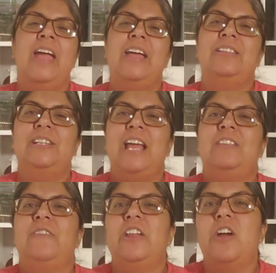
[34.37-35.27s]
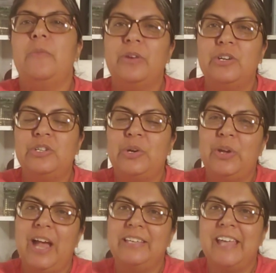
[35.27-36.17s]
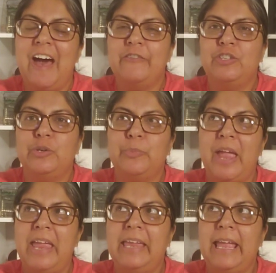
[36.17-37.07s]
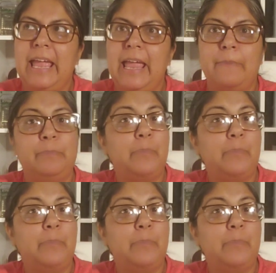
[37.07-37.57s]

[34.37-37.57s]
In today's video, I'm going to show you guys how to make a